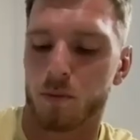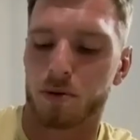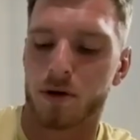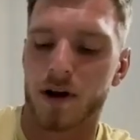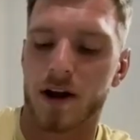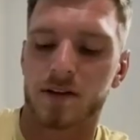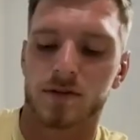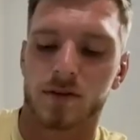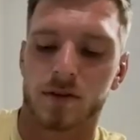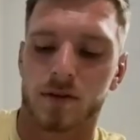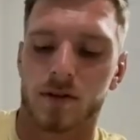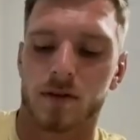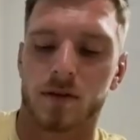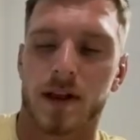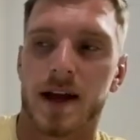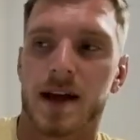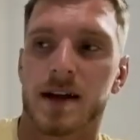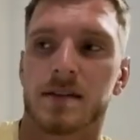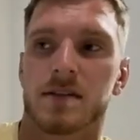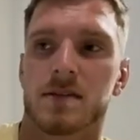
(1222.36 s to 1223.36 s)
press on their
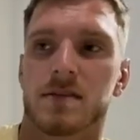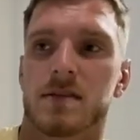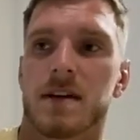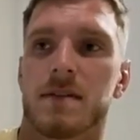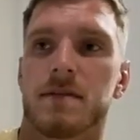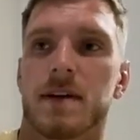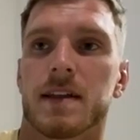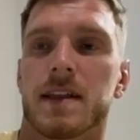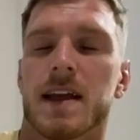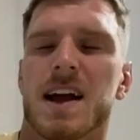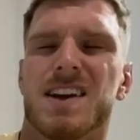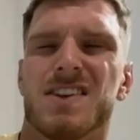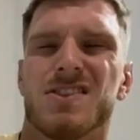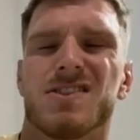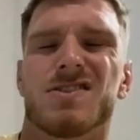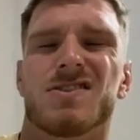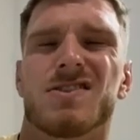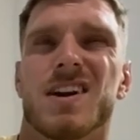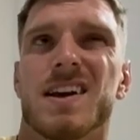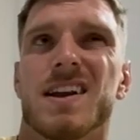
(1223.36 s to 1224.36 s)
legs and stuff like that, and
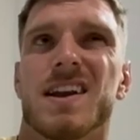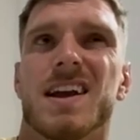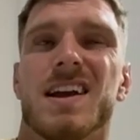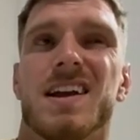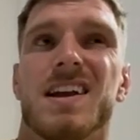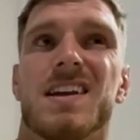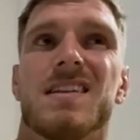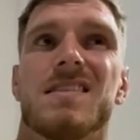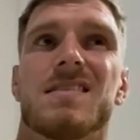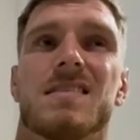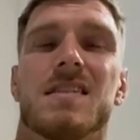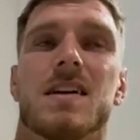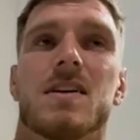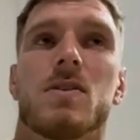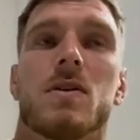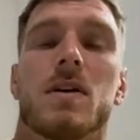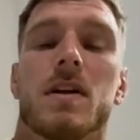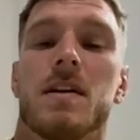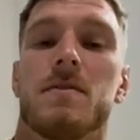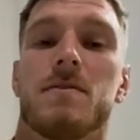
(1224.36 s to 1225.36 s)
just trying to get any
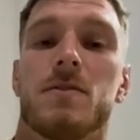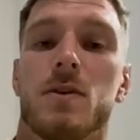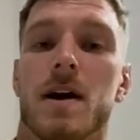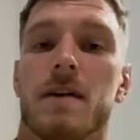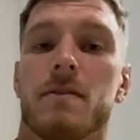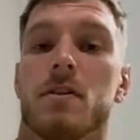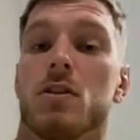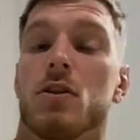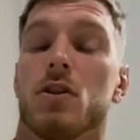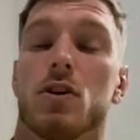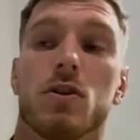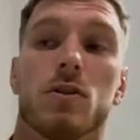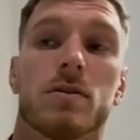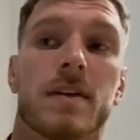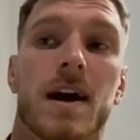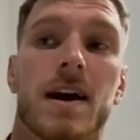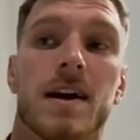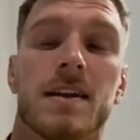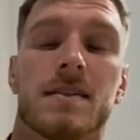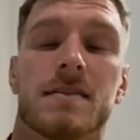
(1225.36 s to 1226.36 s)
signal. And if you have a little
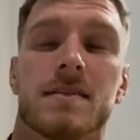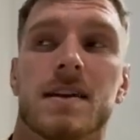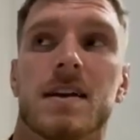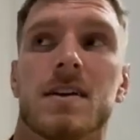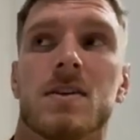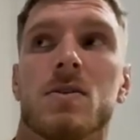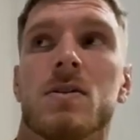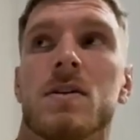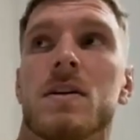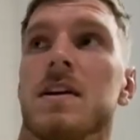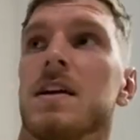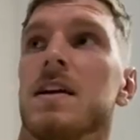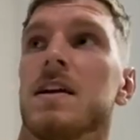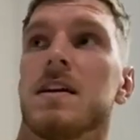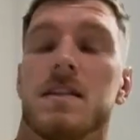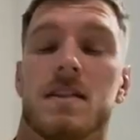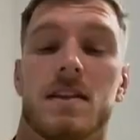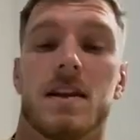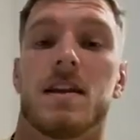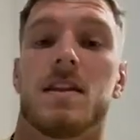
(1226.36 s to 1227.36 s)
tiny signal,
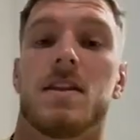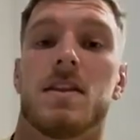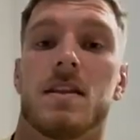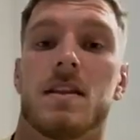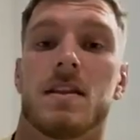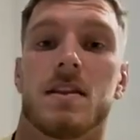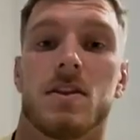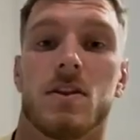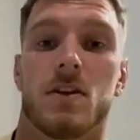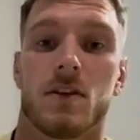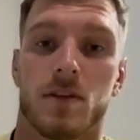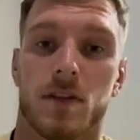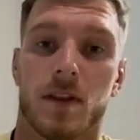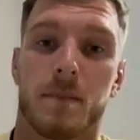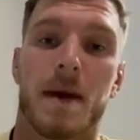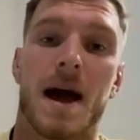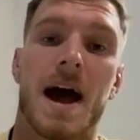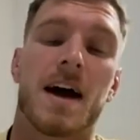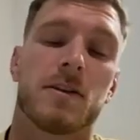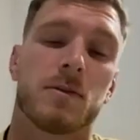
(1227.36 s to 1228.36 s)
then the
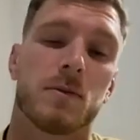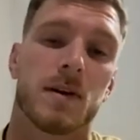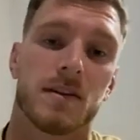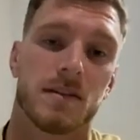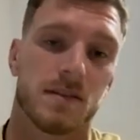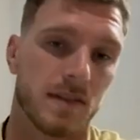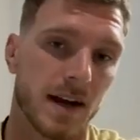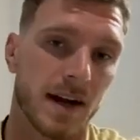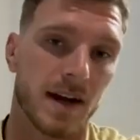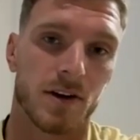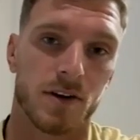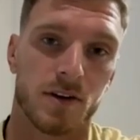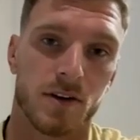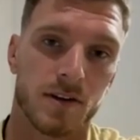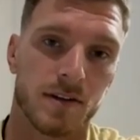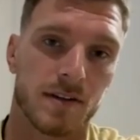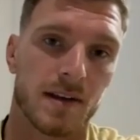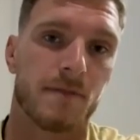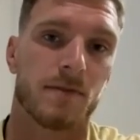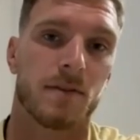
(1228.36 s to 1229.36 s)
pathway's there. You
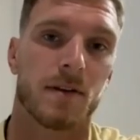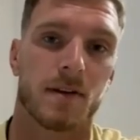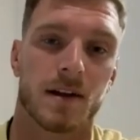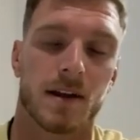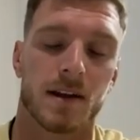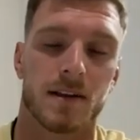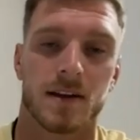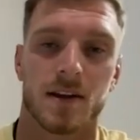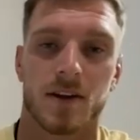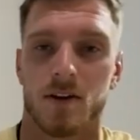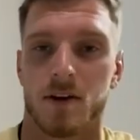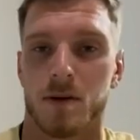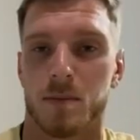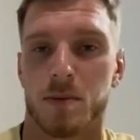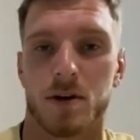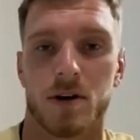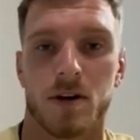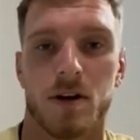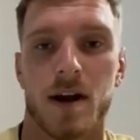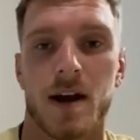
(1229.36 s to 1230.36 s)
just have to continue to
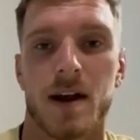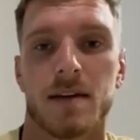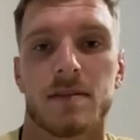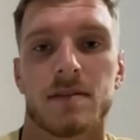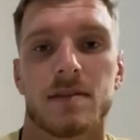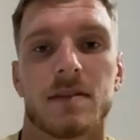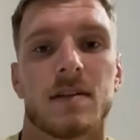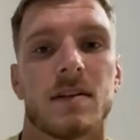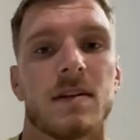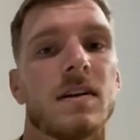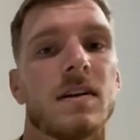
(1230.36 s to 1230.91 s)
progress.